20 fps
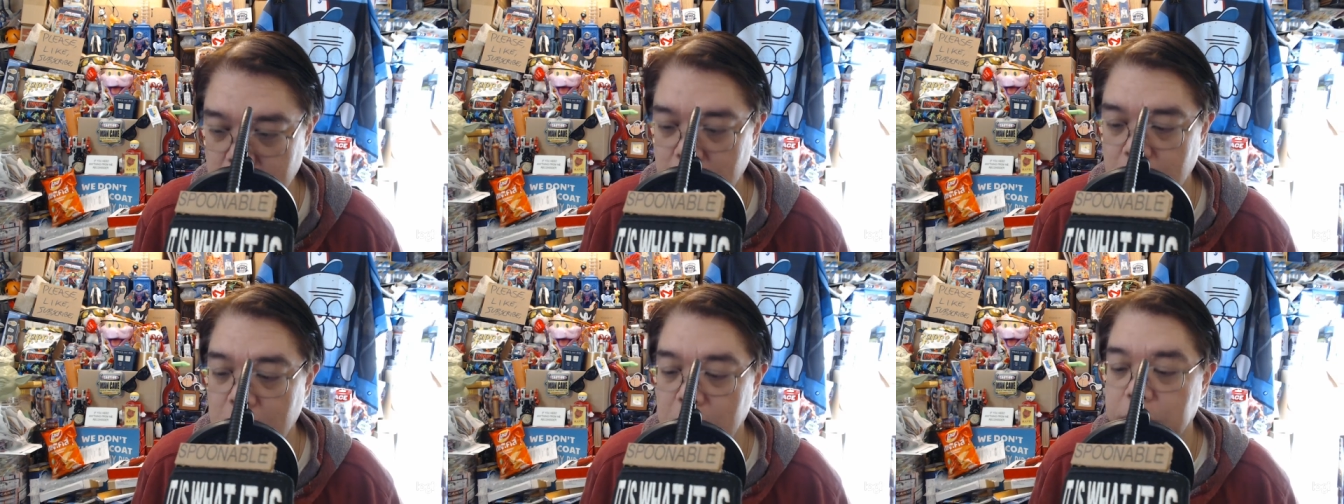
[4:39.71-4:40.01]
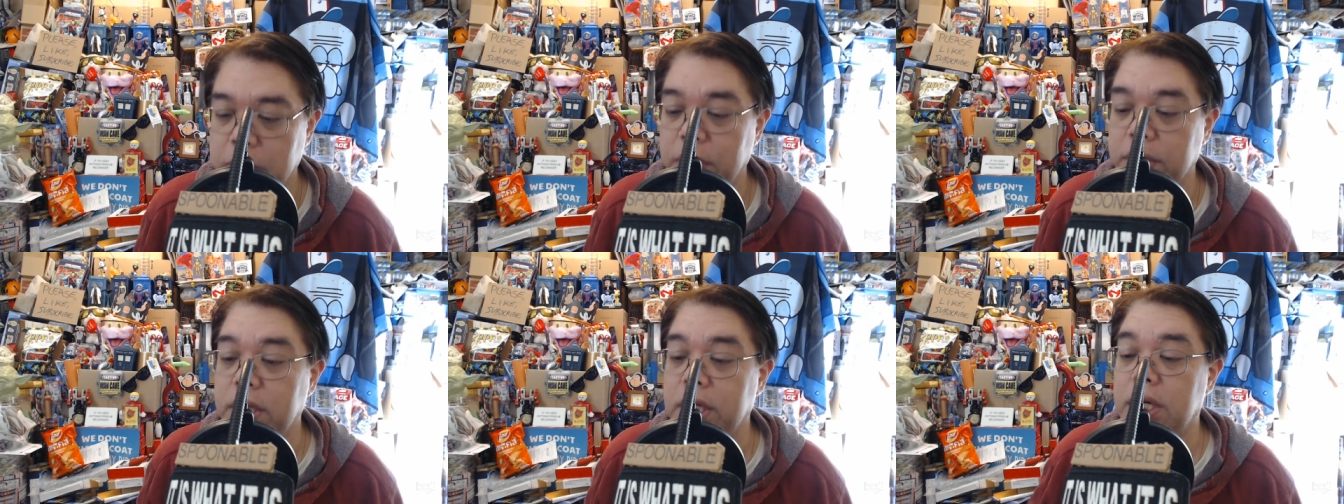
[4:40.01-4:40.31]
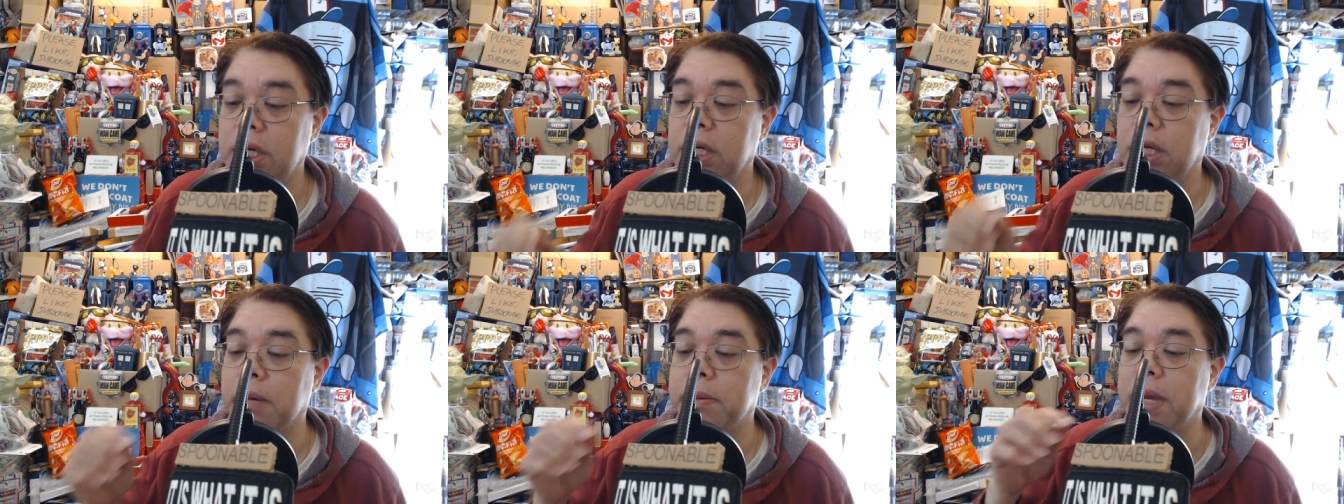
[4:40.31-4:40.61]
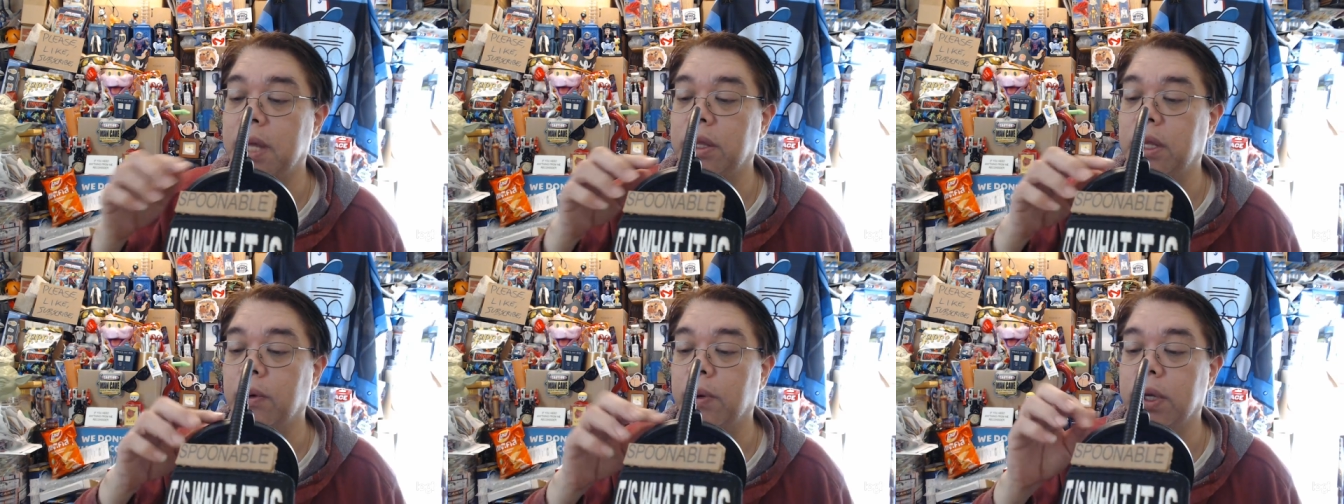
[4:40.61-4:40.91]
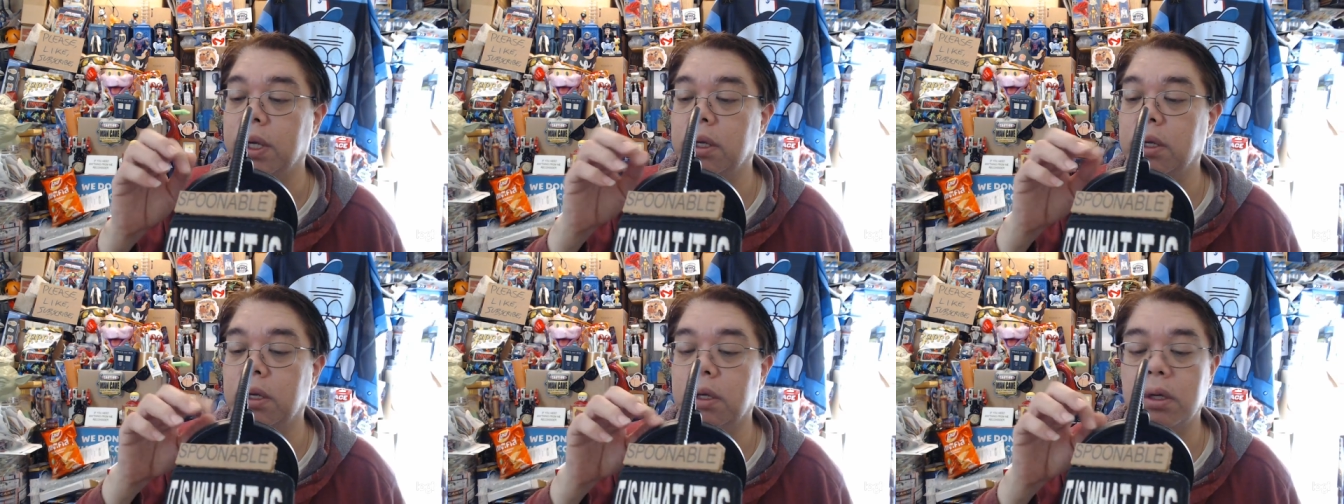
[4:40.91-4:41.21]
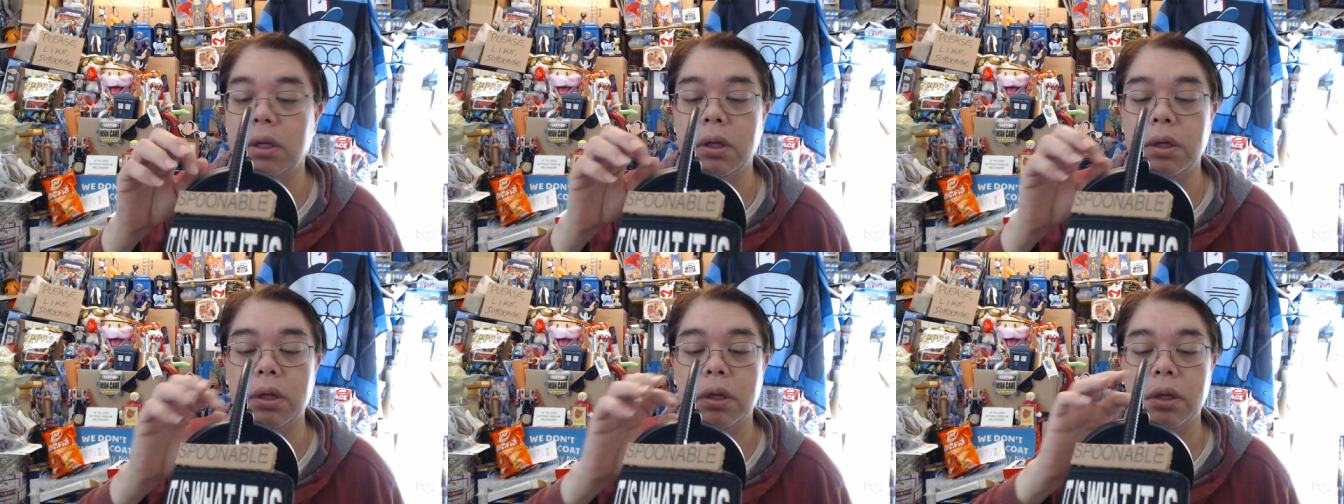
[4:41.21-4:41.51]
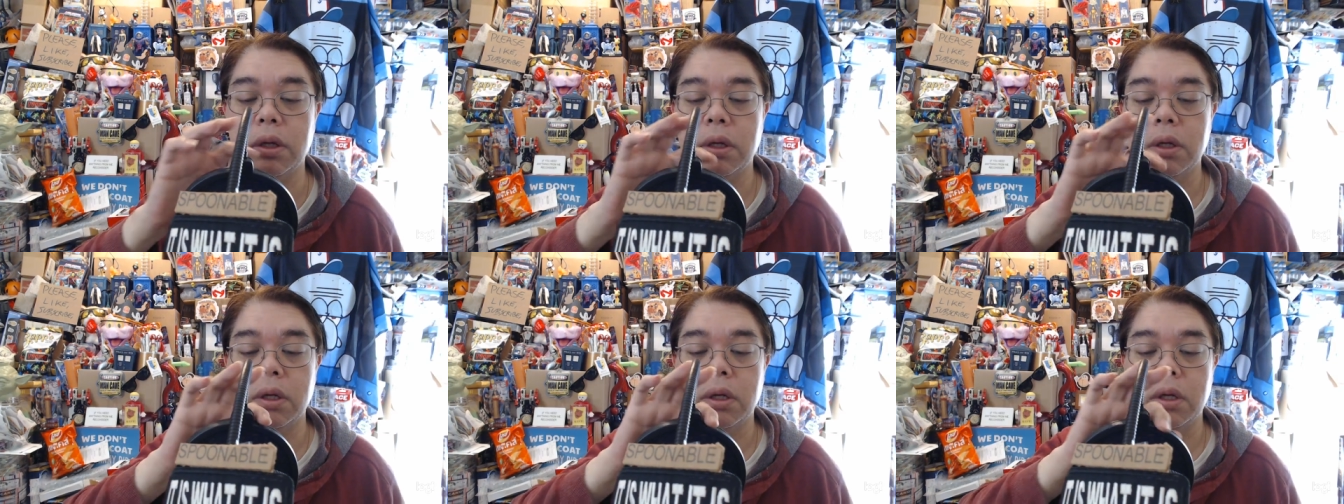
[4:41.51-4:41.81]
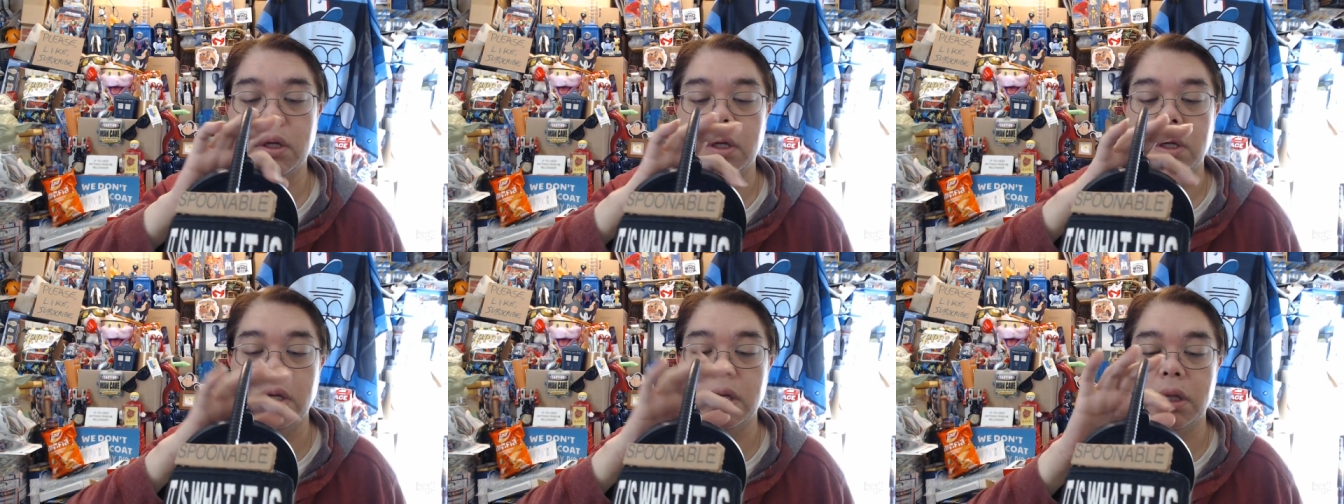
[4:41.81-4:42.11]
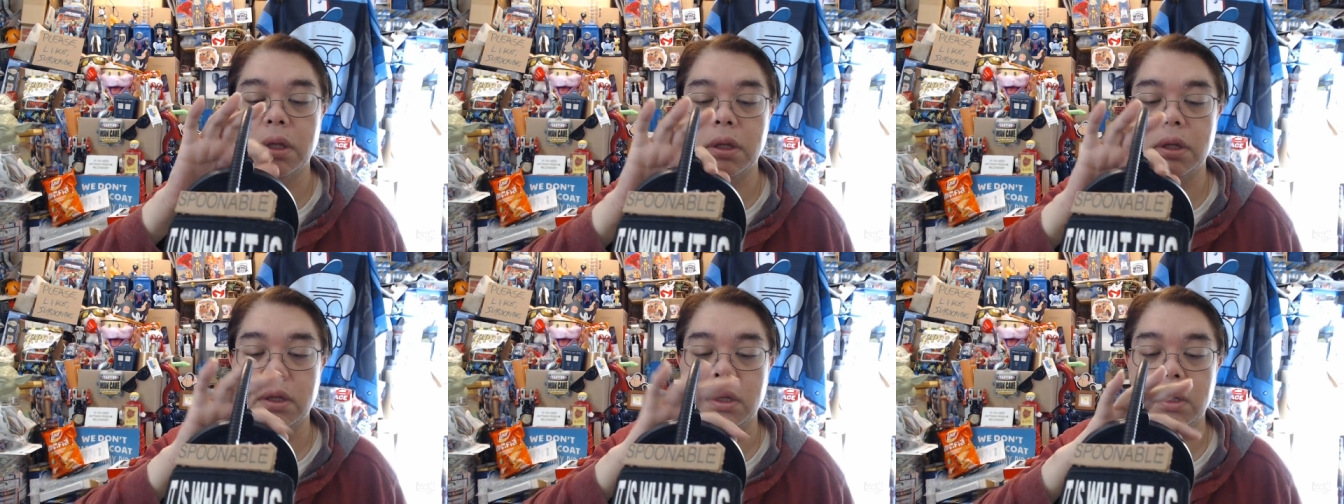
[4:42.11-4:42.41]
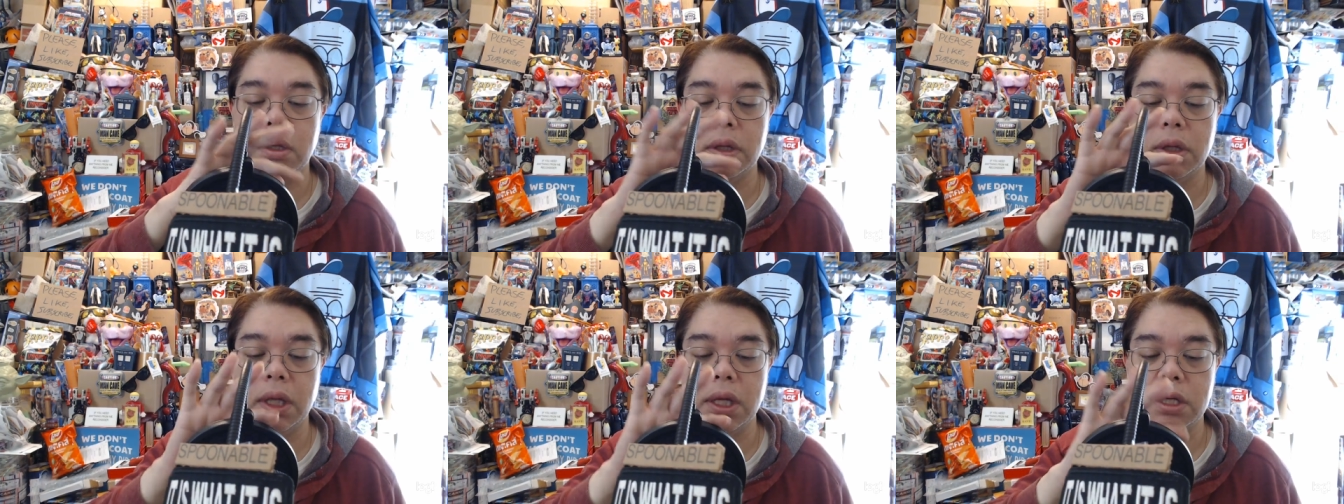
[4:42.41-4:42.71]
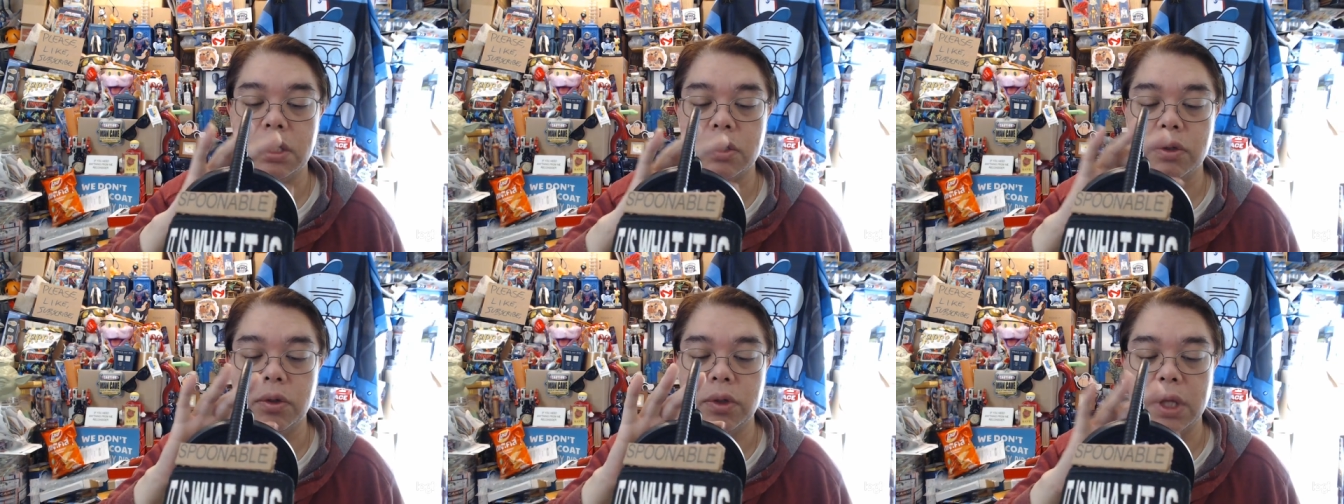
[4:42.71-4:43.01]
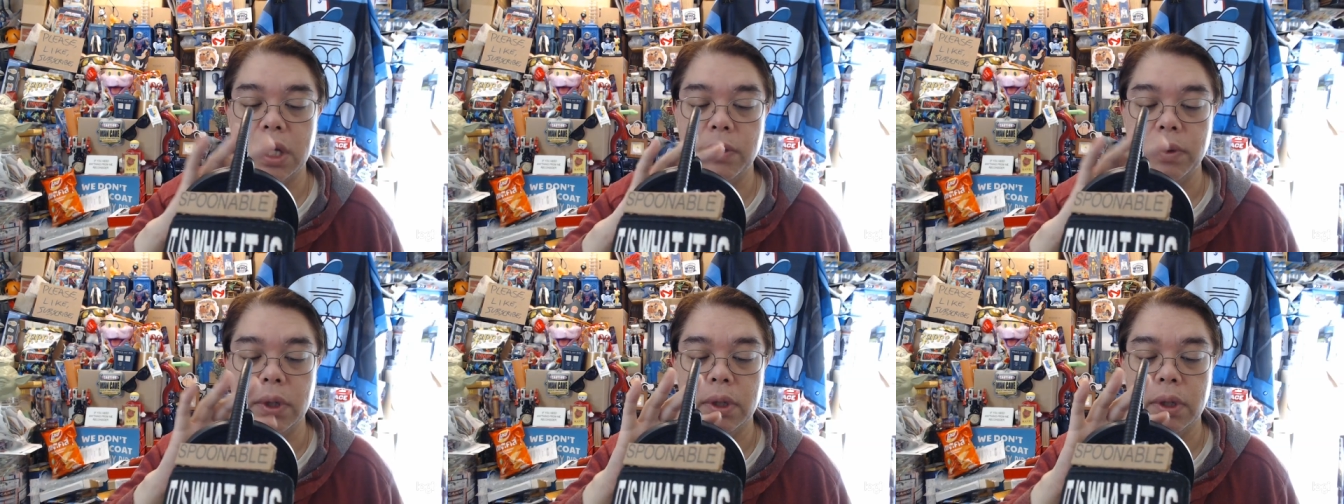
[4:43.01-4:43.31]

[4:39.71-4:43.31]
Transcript: Well, they didn't come out that way. They screwed that one up.